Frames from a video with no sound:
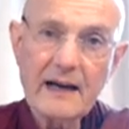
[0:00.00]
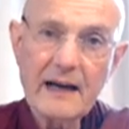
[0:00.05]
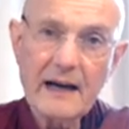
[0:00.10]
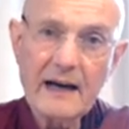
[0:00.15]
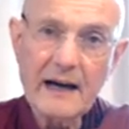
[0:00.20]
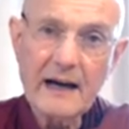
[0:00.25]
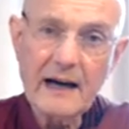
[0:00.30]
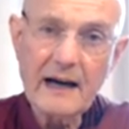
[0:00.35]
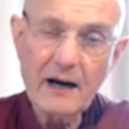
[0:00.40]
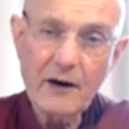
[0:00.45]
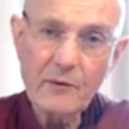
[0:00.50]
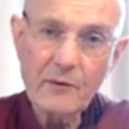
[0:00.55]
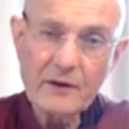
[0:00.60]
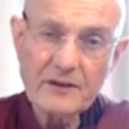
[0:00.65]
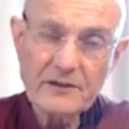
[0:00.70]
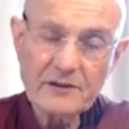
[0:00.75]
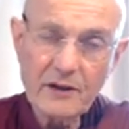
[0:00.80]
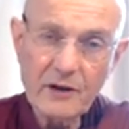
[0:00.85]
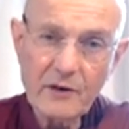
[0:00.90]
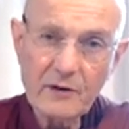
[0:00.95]
how we
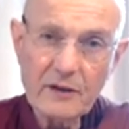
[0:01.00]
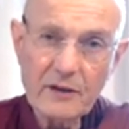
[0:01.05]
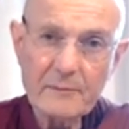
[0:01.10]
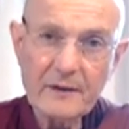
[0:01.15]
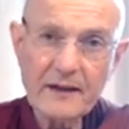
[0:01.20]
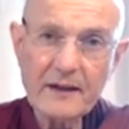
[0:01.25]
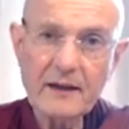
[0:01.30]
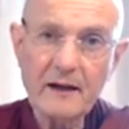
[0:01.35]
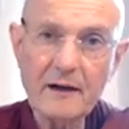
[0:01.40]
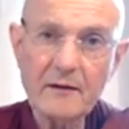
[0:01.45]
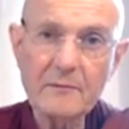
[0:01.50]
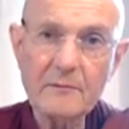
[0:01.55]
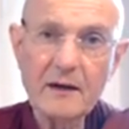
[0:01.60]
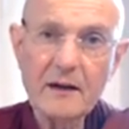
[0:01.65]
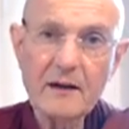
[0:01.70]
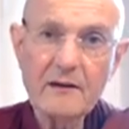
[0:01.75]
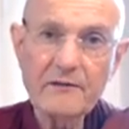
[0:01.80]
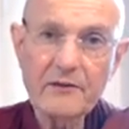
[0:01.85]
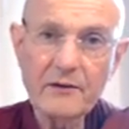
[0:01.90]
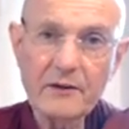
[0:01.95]
slowly become
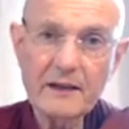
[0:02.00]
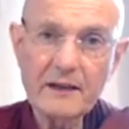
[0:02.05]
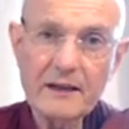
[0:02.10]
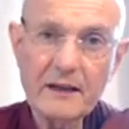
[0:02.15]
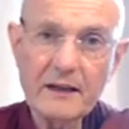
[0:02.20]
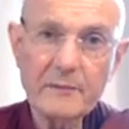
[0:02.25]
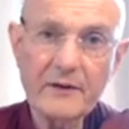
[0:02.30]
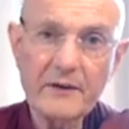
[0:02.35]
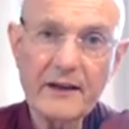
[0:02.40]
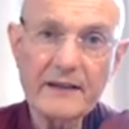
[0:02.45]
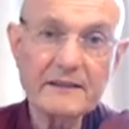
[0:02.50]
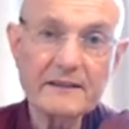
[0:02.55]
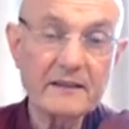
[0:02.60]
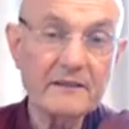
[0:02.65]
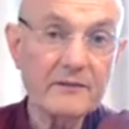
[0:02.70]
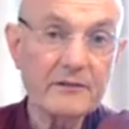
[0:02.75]
fully liberated